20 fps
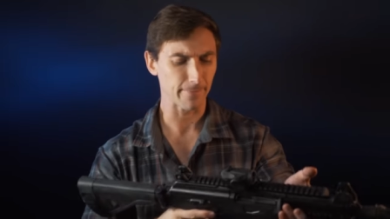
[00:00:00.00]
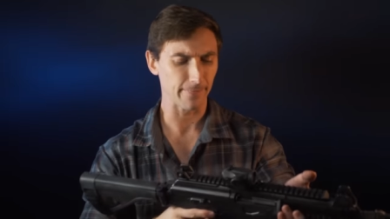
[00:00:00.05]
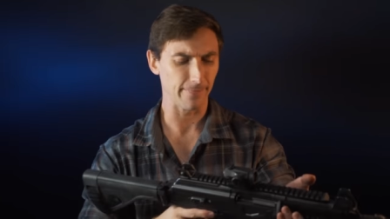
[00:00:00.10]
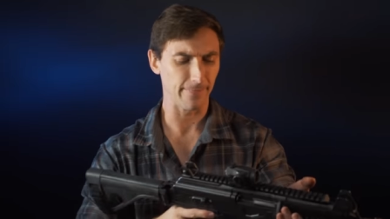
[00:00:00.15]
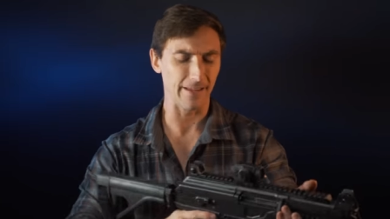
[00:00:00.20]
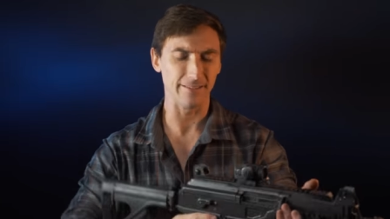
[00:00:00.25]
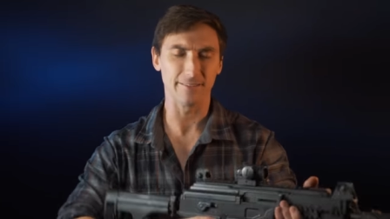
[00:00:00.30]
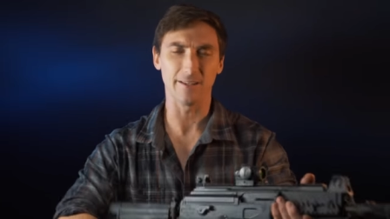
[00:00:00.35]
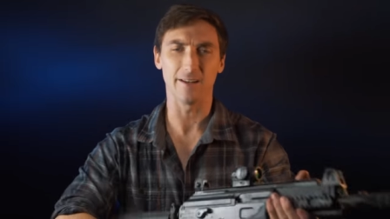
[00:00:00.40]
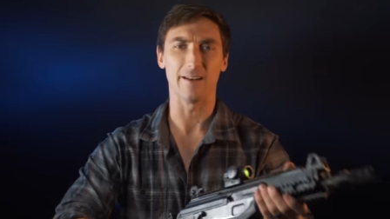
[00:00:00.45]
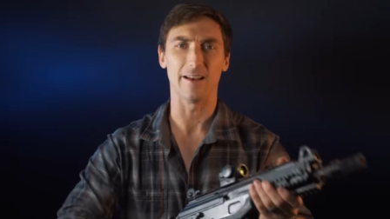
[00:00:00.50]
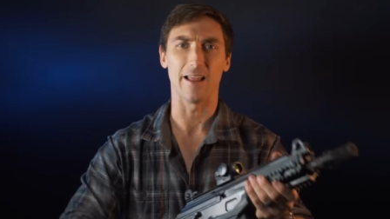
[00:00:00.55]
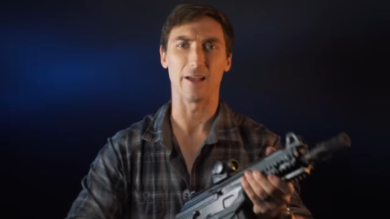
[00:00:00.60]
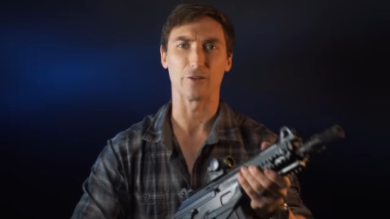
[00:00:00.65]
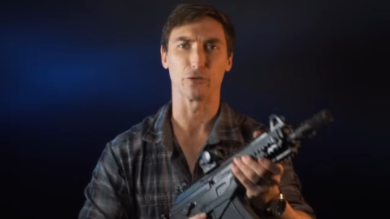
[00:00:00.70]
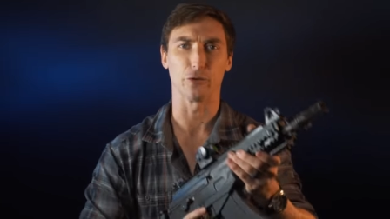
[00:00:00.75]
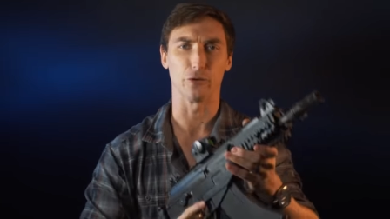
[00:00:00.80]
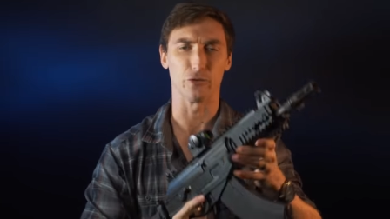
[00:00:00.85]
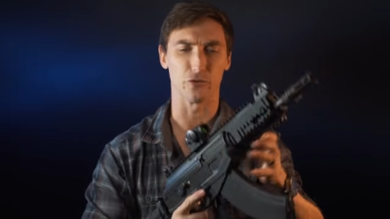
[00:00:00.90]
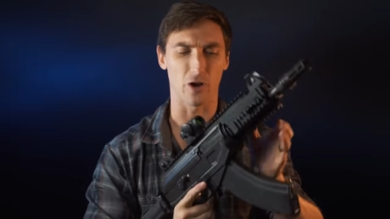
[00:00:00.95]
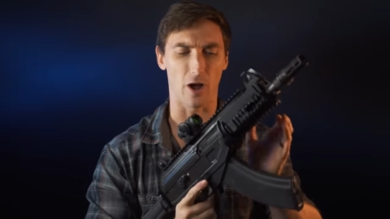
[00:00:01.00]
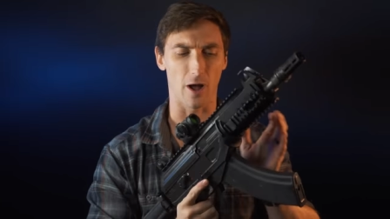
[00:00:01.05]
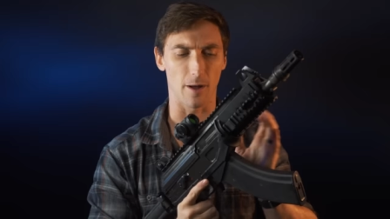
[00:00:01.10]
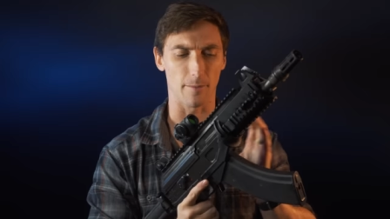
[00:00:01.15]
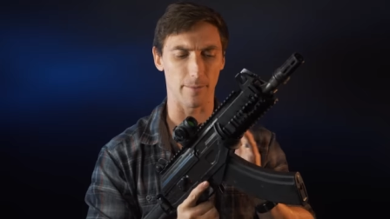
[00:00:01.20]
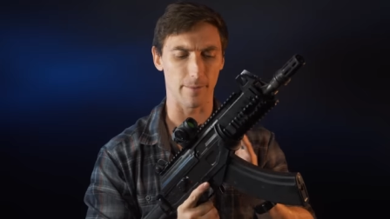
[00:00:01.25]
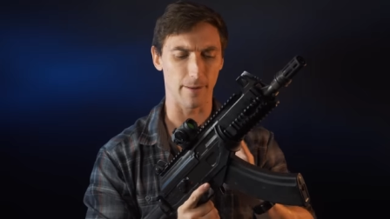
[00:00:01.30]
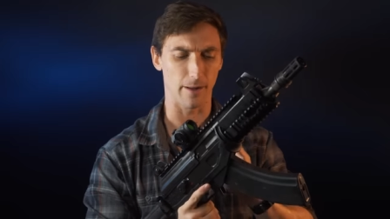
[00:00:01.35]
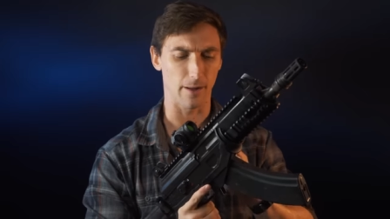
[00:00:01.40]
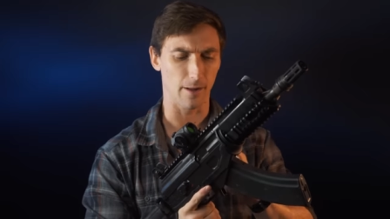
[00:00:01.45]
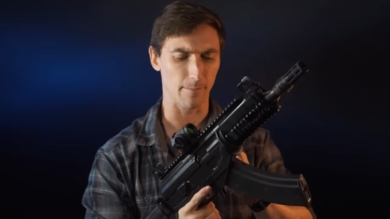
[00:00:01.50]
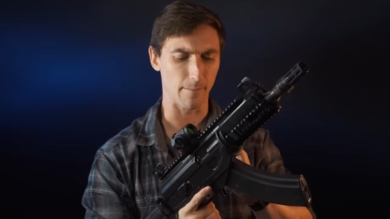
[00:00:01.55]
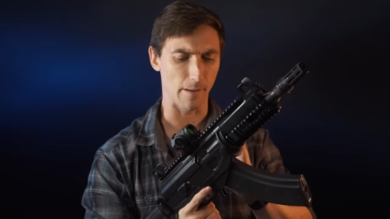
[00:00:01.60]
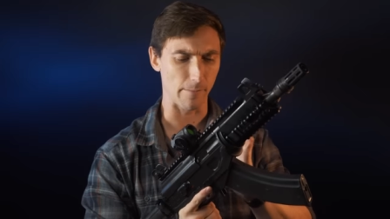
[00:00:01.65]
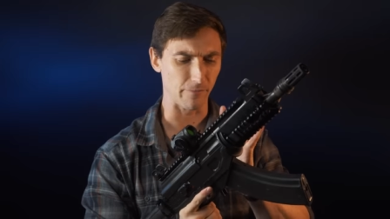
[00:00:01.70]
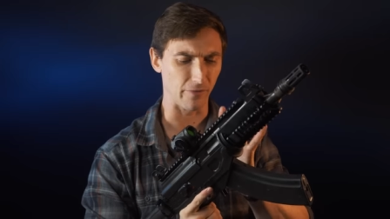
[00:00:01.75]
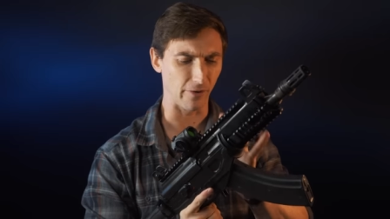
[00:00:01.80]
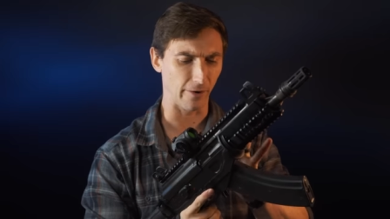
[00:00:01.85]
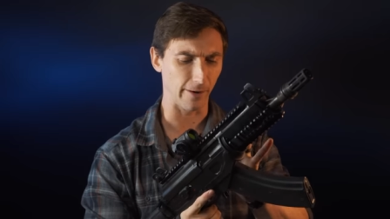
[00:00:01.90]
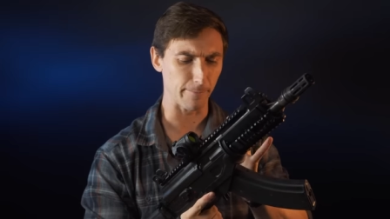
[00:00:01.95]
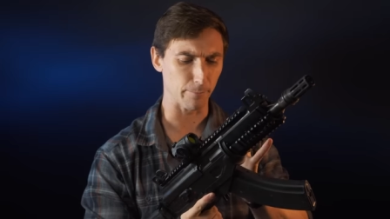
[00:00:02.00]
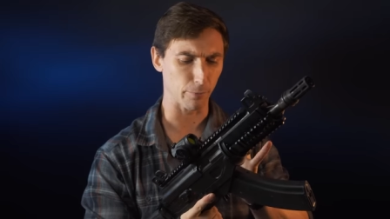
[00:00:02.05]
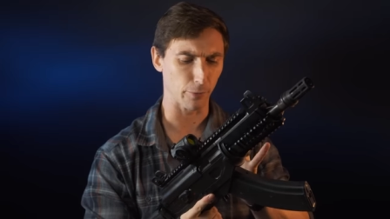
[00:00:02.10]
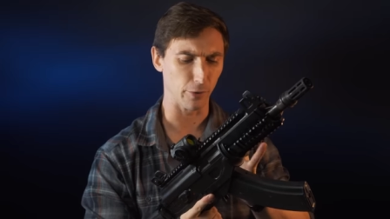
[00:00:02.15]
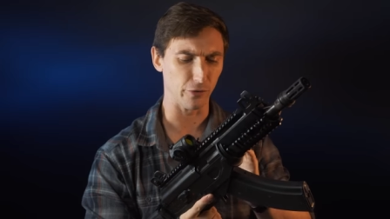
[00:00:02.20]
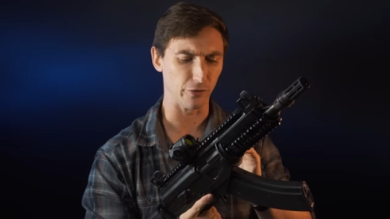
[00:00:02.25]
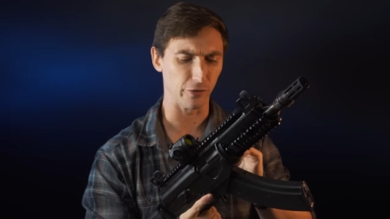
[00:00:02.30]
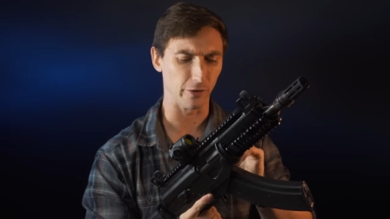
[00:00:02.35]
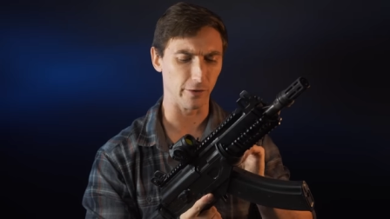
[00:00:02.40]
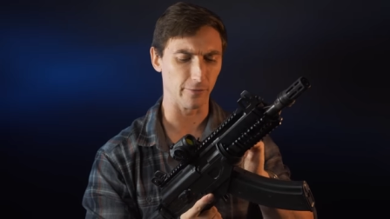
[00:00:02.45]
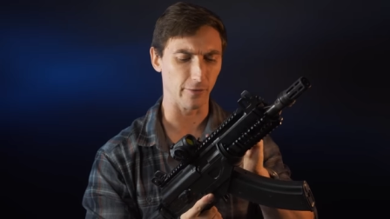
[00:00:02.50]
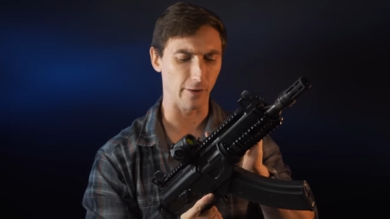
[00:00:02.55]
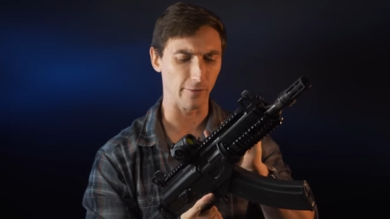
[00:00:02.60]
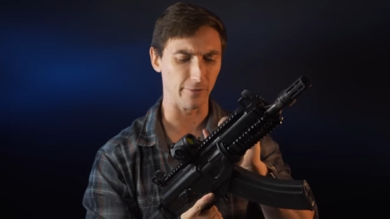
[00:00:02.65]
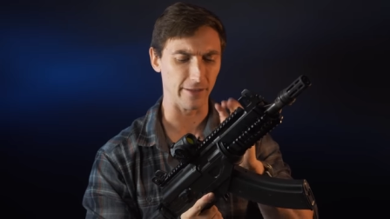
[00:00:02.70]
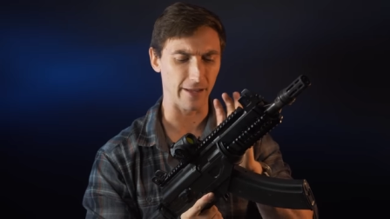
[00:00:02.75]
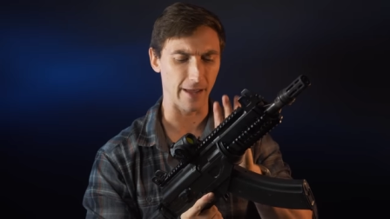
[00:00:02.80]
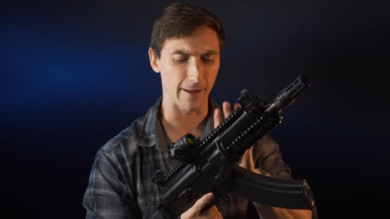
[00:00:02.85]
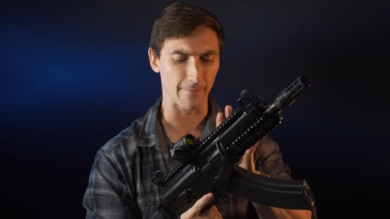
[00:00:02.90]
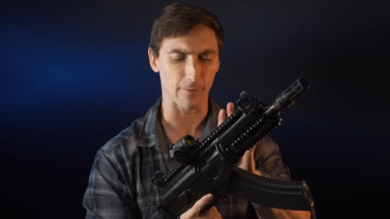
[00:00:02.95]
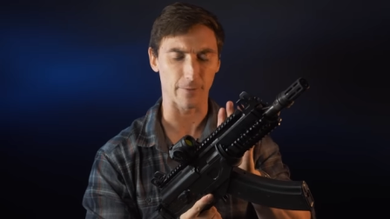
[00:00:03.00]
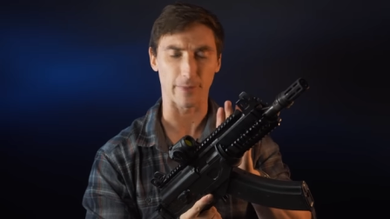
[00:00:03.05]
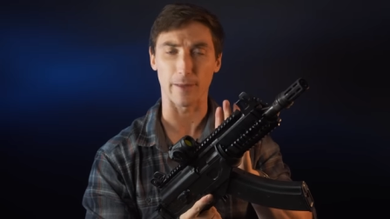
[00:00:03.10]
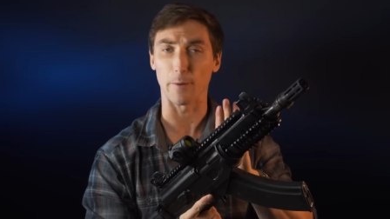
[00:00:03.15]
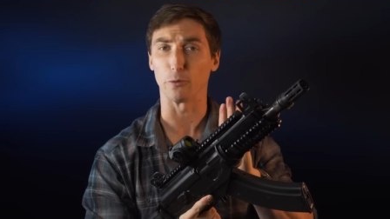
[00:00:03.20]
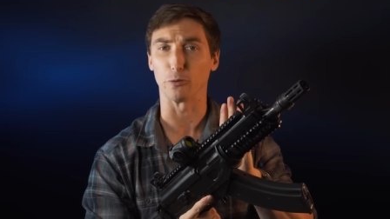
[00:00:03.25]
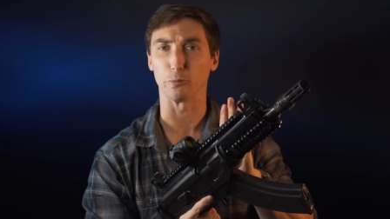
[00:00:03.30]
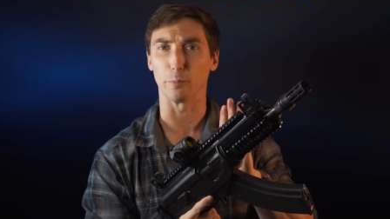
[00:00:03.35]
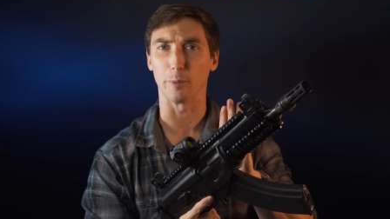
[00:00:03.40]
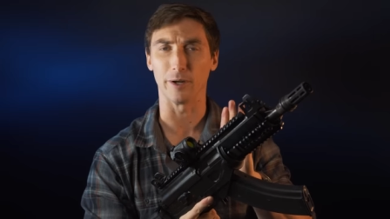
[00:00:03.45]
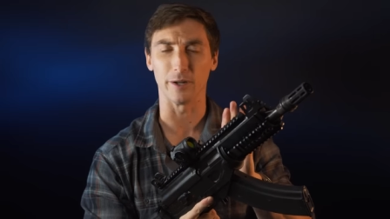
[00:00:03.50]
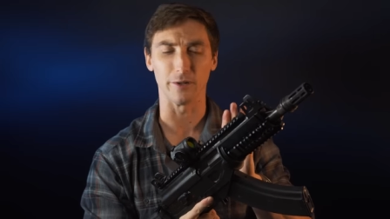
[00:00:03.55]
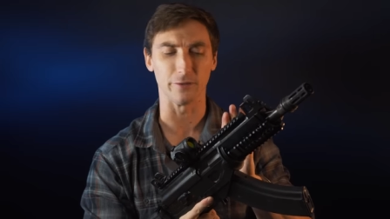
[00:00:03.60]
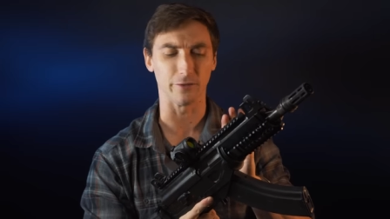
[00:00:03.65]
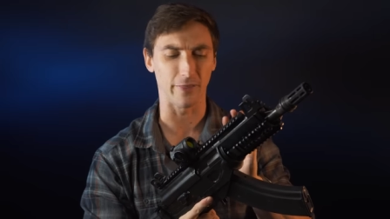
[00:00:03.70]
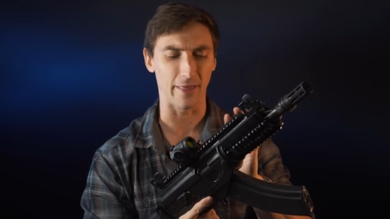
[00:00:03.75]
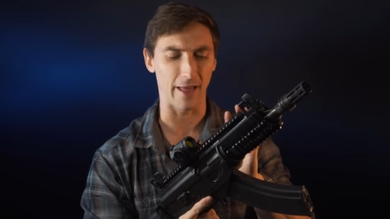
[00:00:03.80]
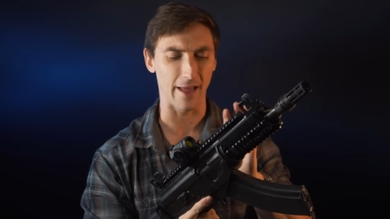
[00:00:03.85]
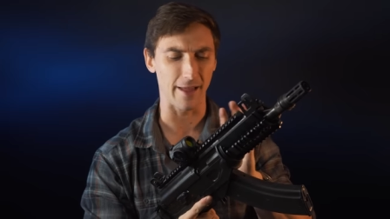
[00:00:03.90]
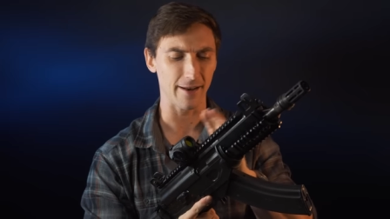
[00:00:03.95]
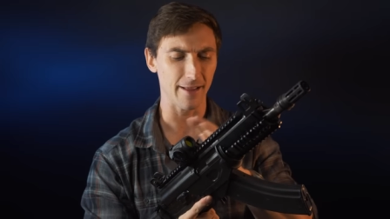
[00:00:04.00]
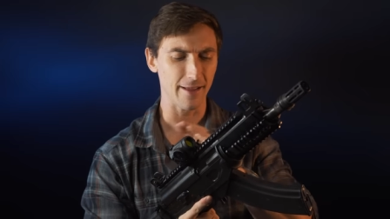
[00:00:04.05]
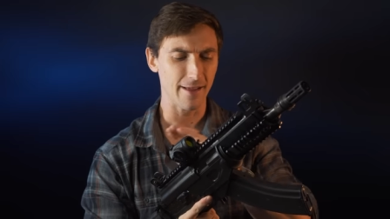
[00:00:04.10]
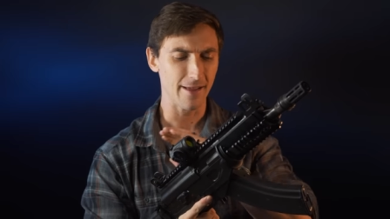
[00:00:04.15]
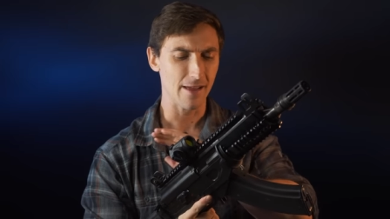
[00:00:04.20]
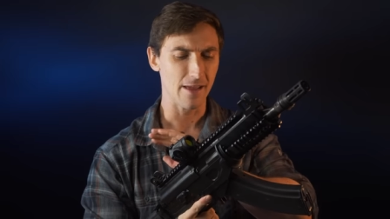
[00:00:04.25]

They did an excellent job. I'm very appreciative of the effort that was put into that,